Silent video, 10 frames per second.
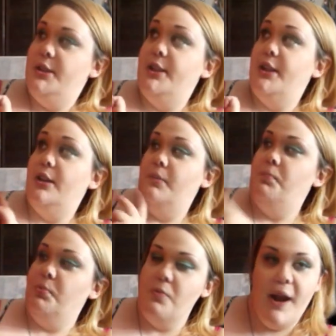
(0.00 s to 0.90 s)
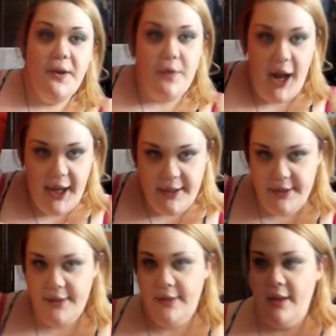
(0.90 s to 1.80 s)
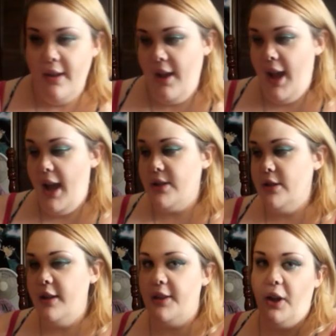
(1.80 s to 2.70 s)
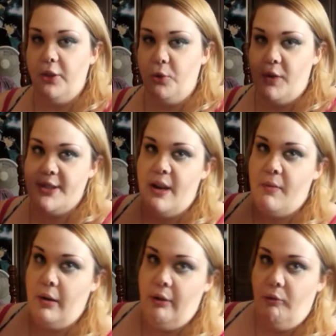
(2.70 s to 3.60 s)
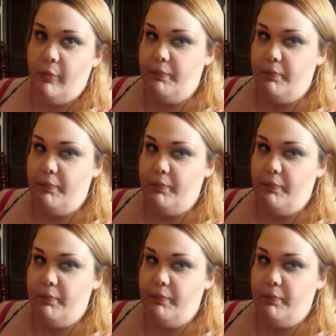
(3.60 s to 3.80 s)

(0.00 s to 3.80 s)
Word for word: the bright red. I actually thought the ones that I'm wearing were